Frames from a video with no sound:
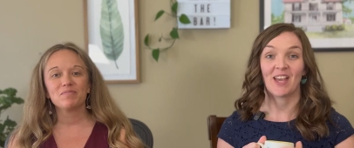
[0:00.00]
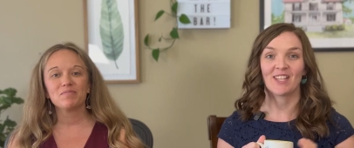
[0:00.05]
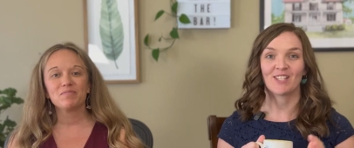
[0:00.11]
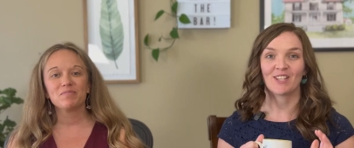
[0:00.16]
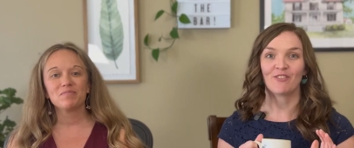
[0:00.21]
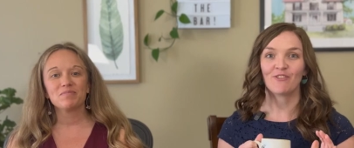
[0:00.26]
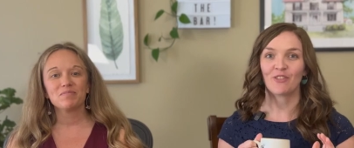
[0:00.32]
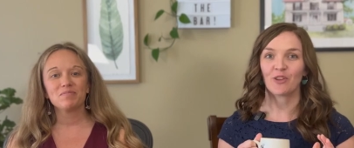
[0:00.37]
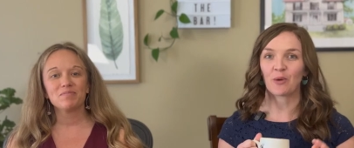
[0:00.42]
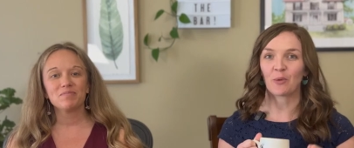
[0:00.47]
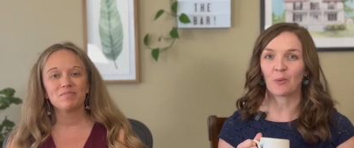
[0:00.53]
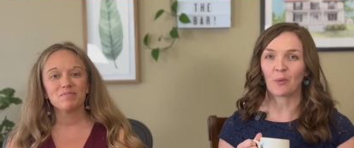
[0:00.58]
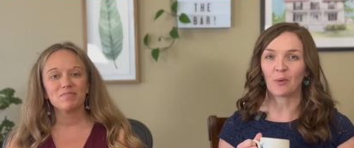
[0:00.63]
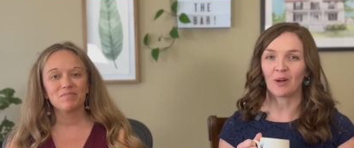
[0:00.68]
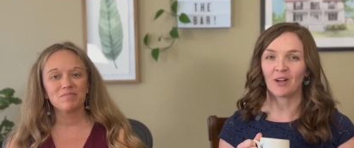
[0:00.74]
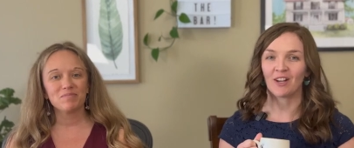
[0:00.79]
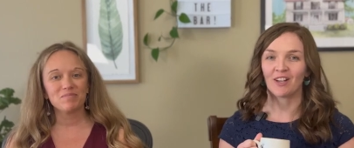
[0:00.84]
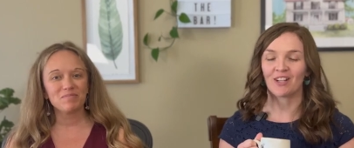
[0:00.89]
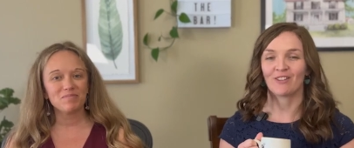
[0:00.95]
Speaker 1: As if there
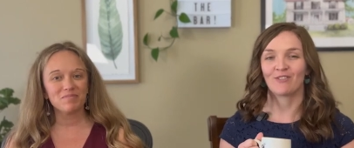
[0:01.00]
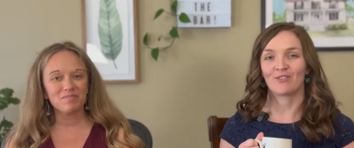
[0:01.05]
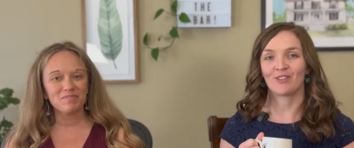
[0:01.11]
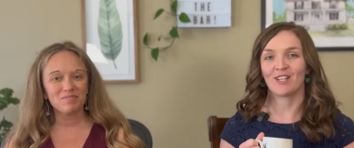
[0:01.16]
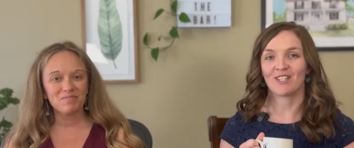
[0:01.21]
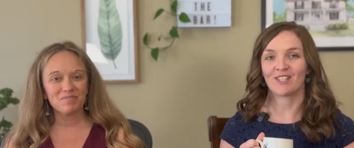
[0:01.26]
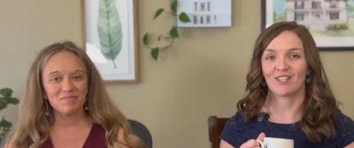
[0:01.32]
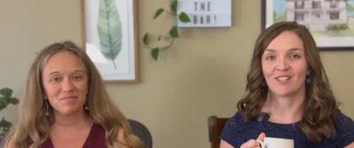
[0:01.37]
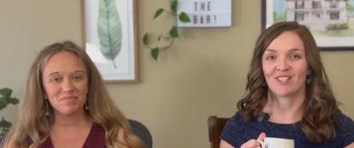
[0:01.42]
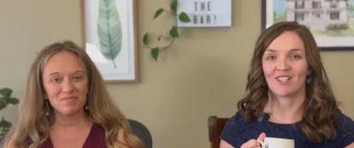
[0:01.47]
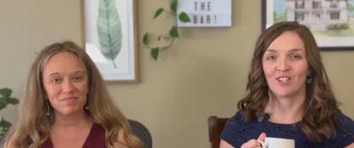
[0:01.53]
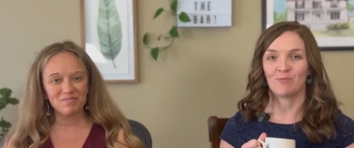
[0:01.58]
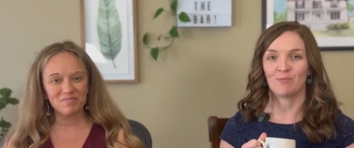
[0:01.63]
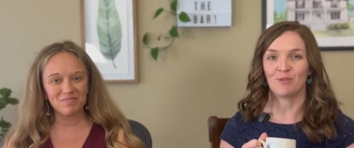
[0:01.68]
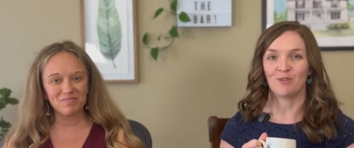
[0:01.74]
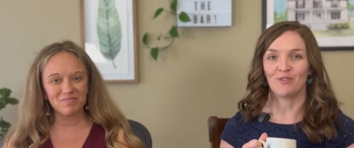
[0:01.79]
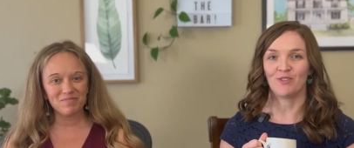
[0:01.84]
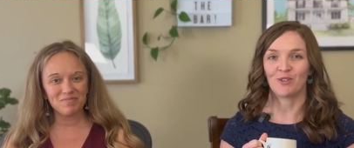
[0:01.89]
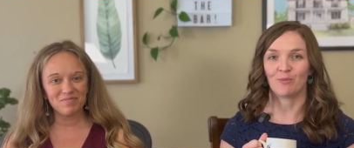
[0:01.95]
weren't enough reasons
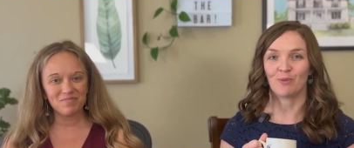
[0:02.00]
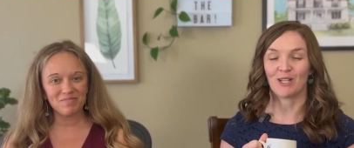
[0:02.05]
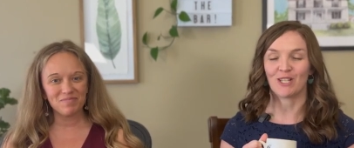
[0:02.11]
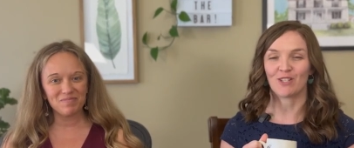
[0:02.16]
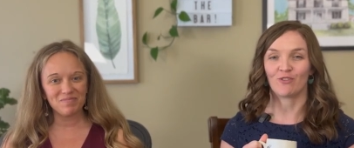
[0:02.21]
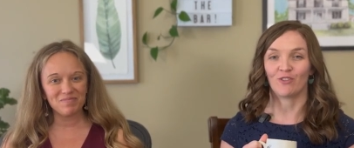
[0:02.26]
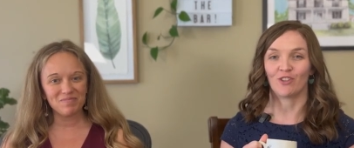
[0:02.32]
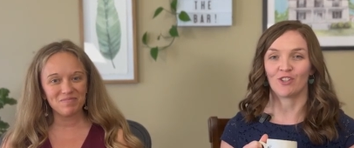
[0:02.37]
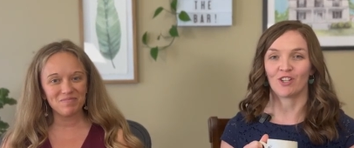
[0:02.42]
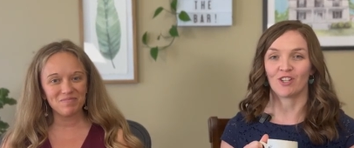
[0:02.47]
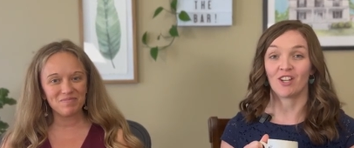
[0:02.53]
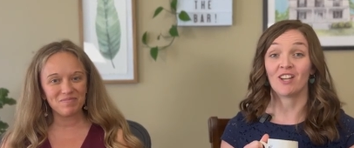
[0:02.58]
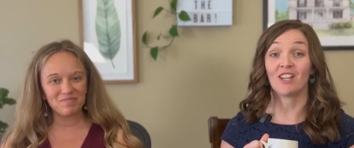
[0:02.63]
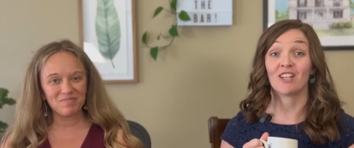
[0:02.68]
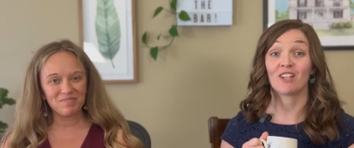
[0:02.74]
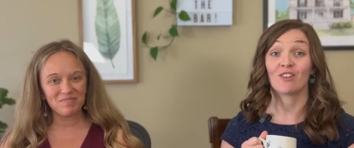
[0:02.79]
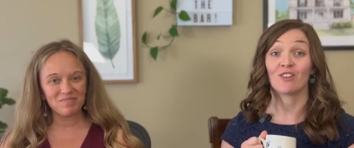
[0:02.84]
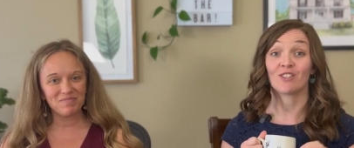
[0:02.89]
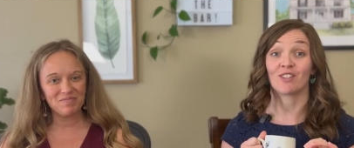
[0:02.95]
to move to West
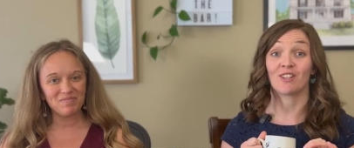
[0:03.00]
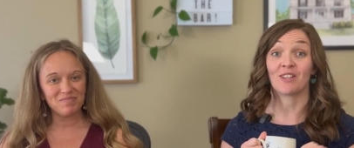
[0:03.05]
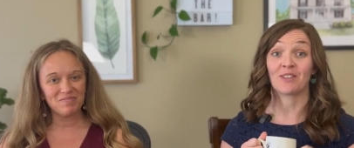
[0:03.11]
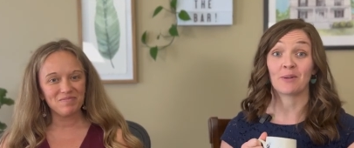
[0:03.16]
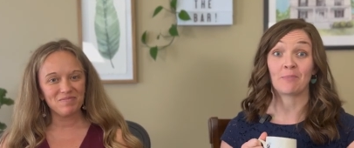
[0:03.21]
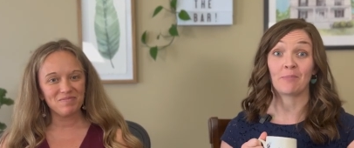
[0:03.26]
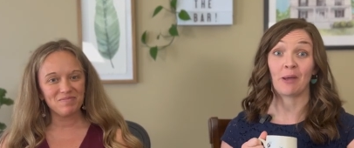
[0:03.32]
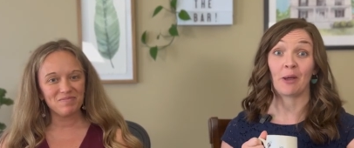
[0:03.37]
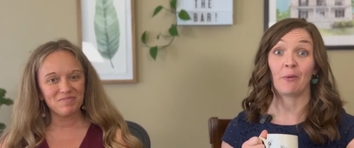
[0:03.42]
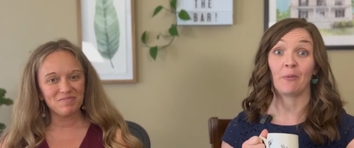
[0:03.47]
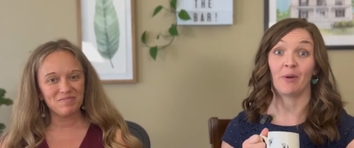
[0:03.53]
Virginia, here's another big